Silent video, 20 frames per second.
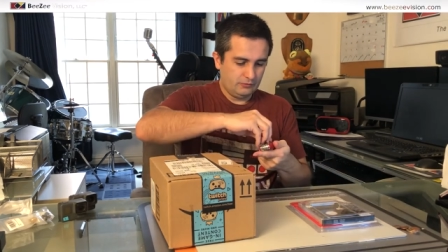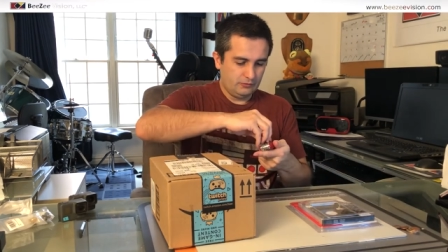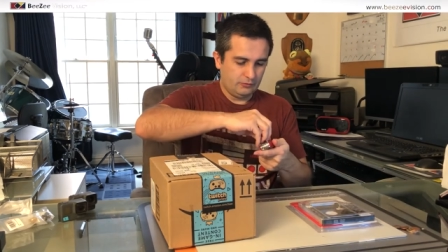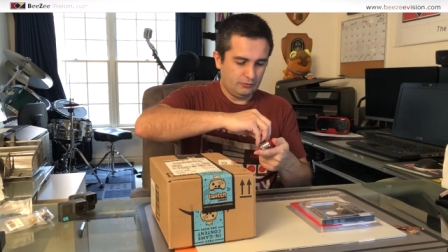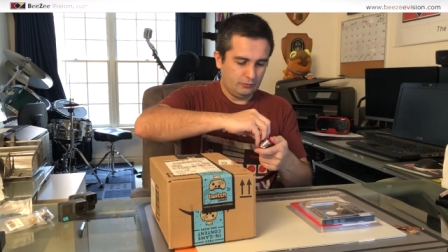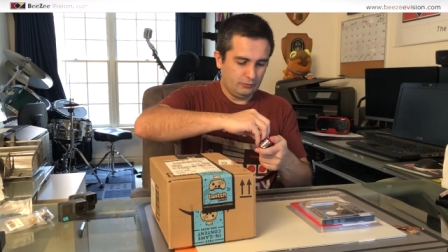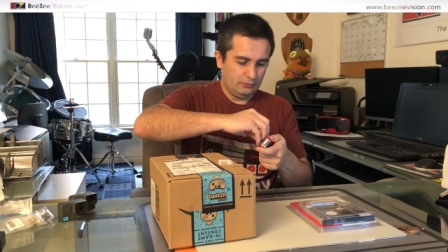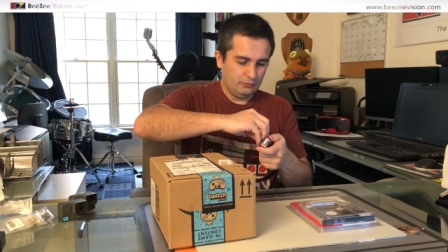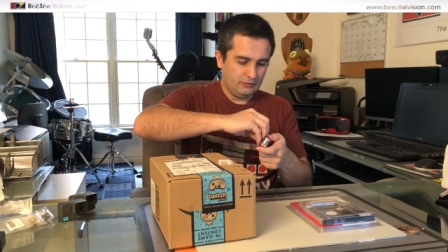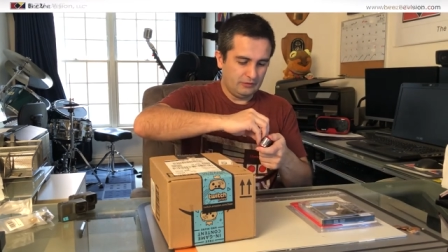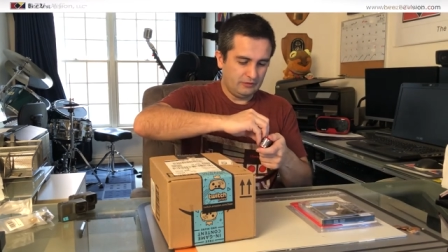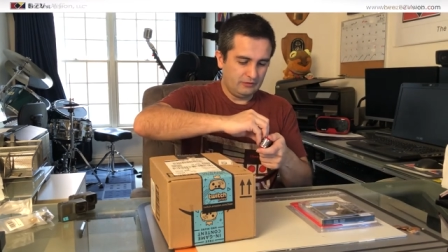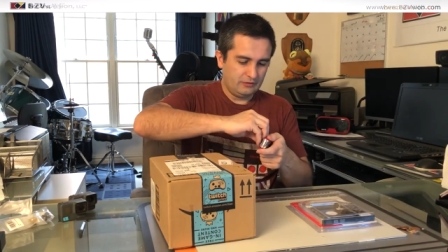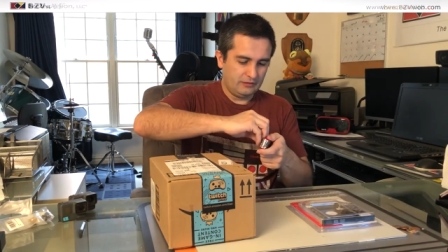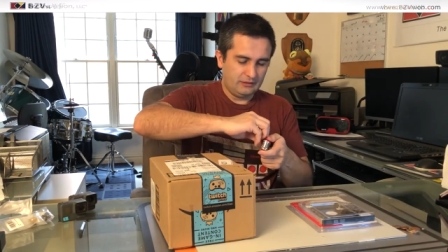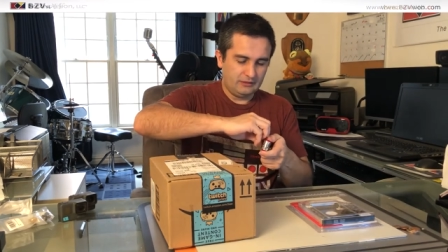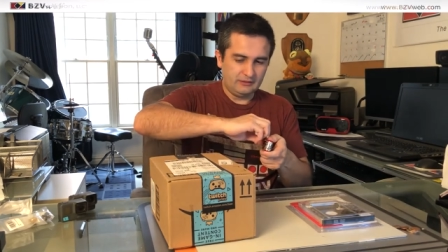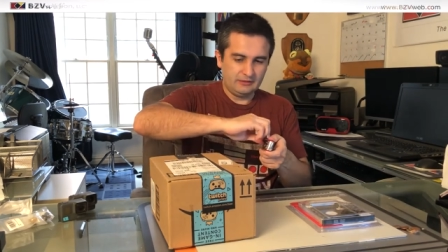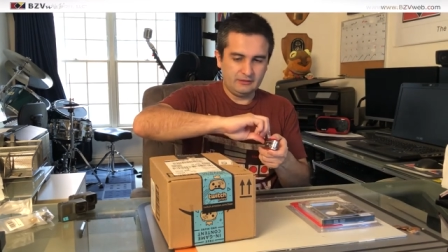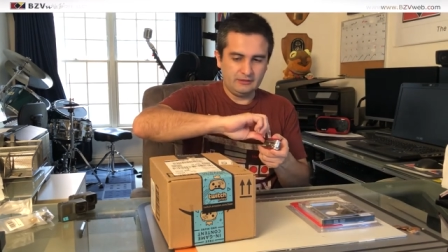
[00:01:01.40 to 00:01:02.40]
So let's
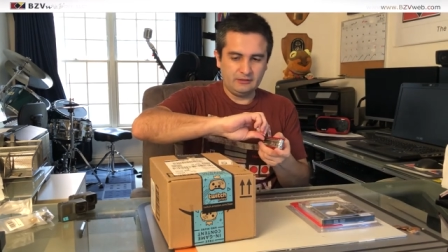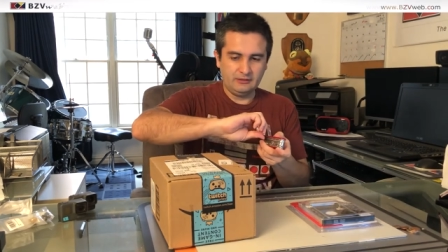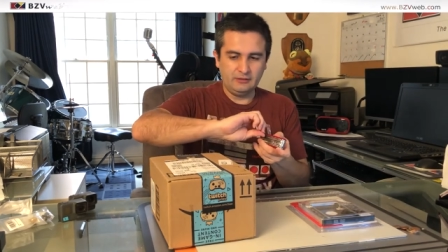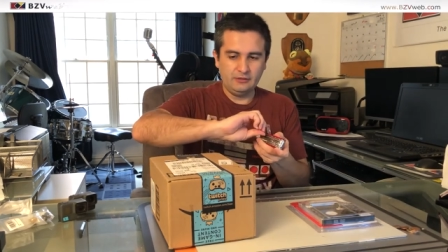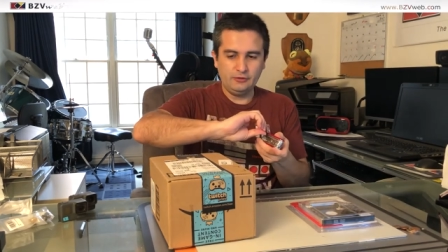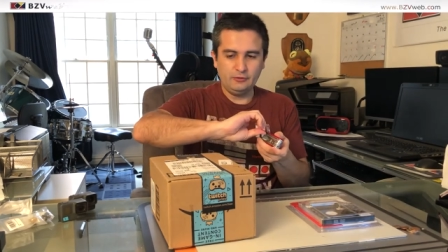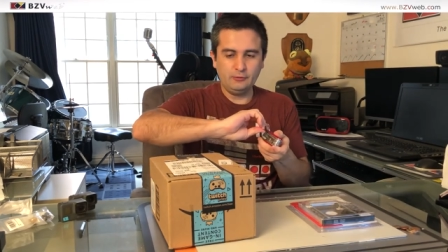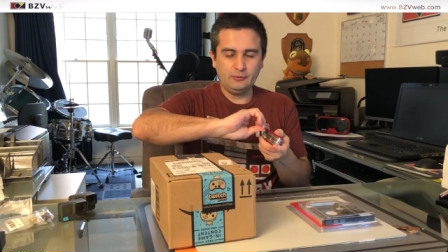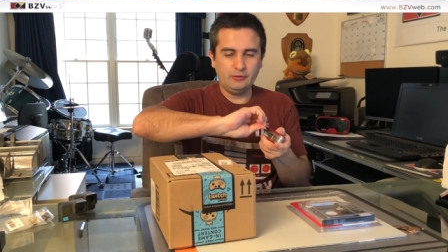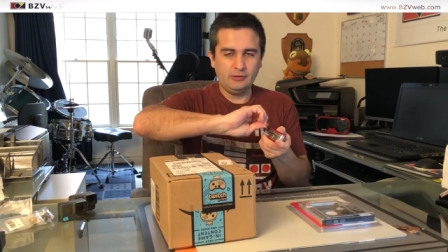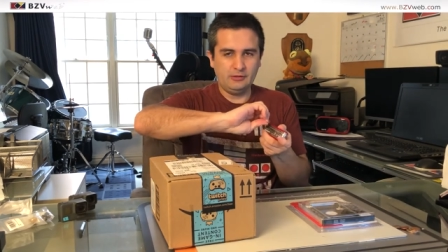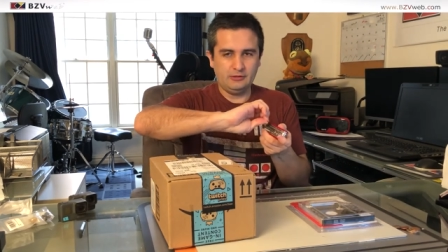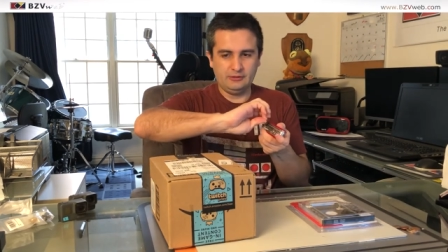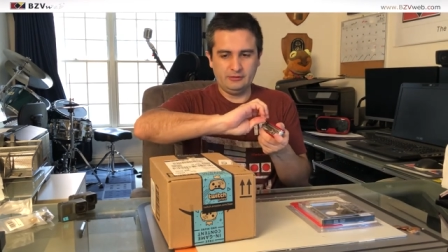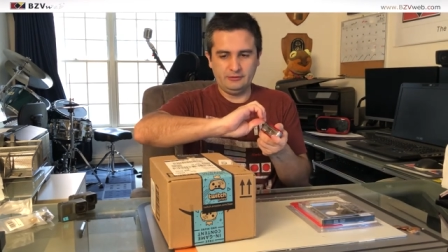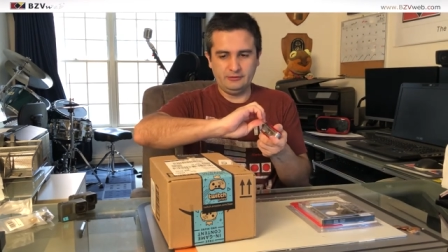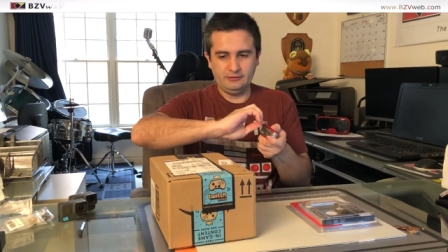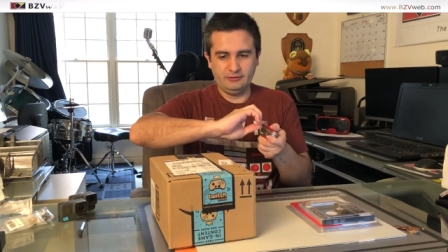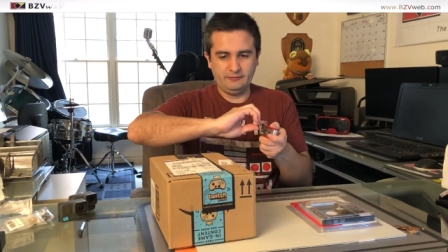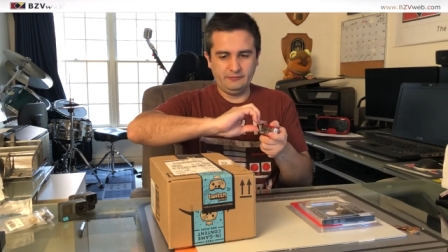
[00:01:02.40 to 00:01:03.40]
get the new
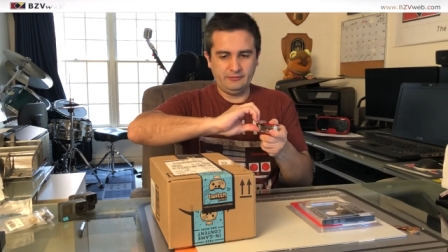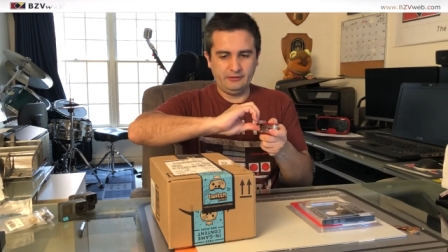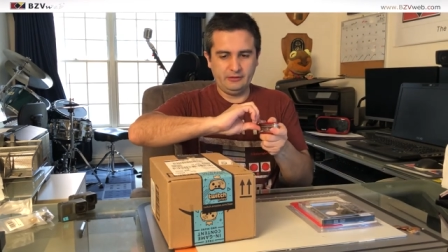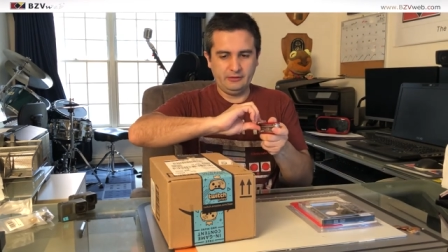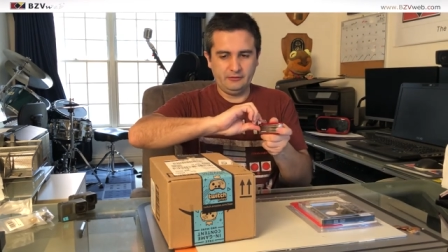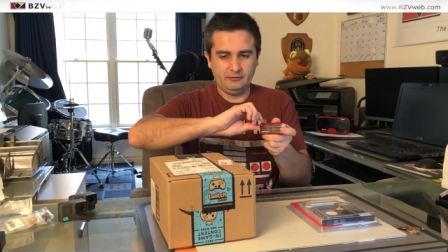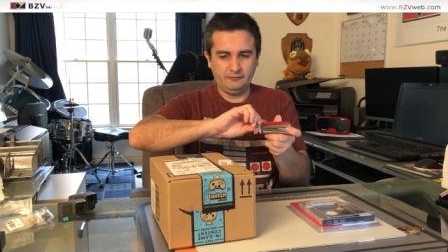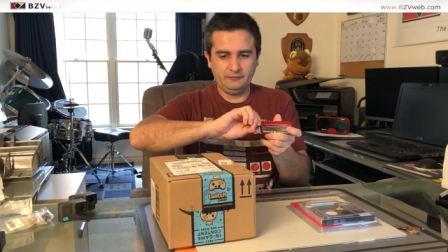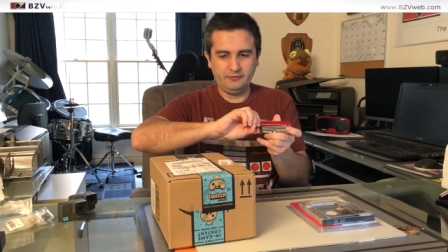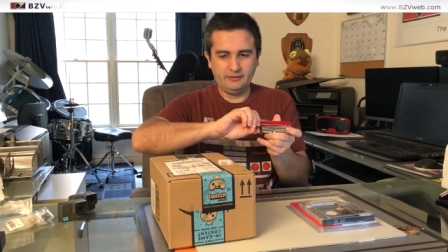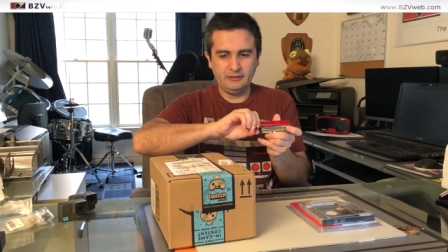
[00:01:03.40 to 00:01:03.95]
hard drive out of